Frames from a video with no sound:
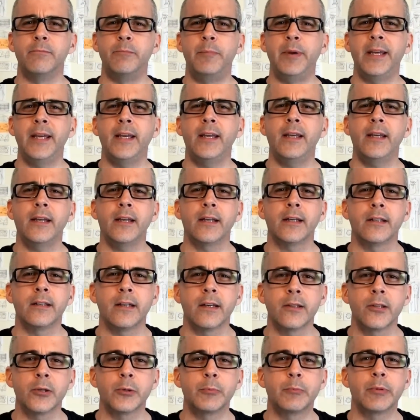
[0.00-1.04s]
being
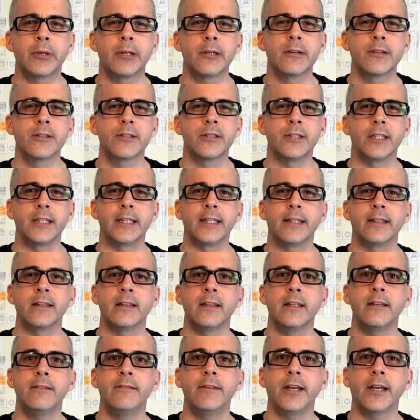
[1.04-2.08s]
another person
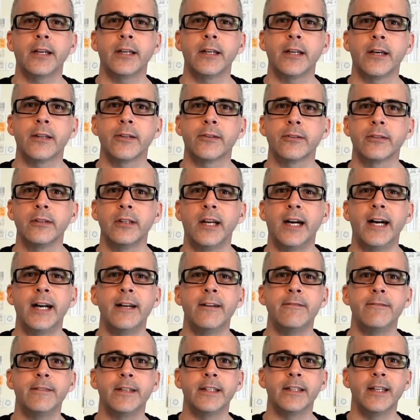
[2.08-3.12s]
and living another
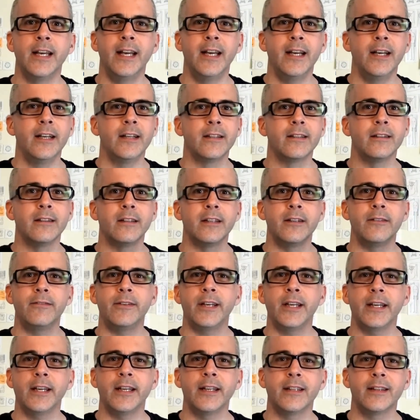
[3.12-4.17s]
life and
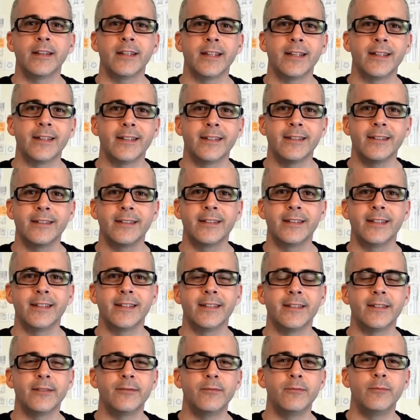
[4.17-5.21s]
living in
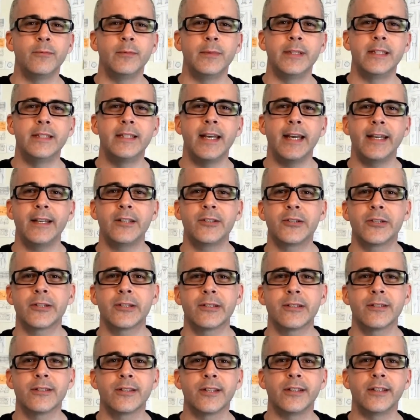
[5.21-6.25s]
the
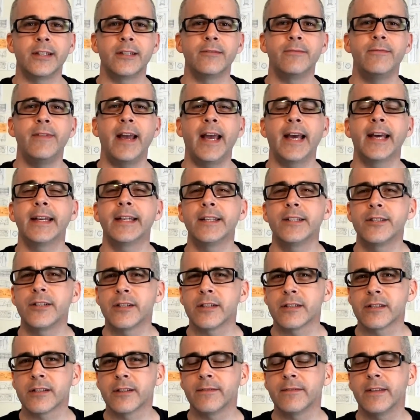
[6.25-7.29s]
dangers and
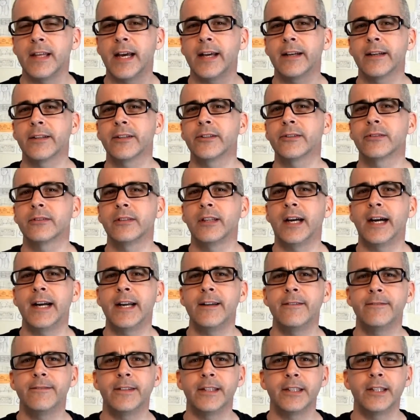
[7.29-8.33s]
advantages of that other
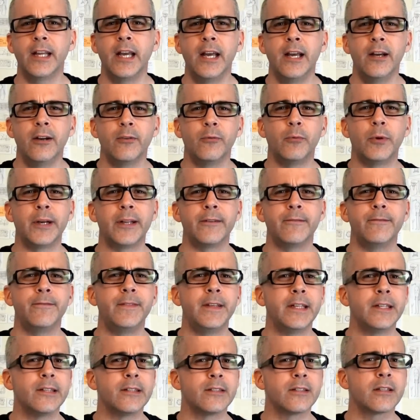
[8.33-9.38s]
life and what it
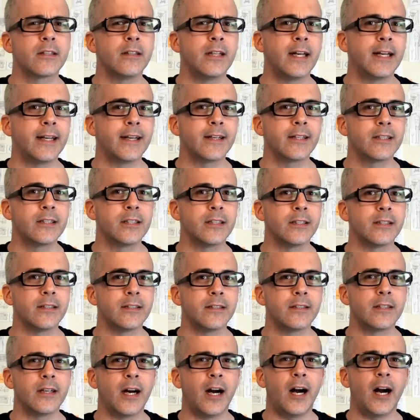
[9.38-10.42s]
feels like
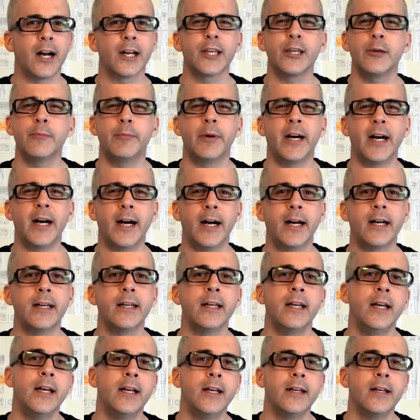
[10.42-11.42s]
to occupy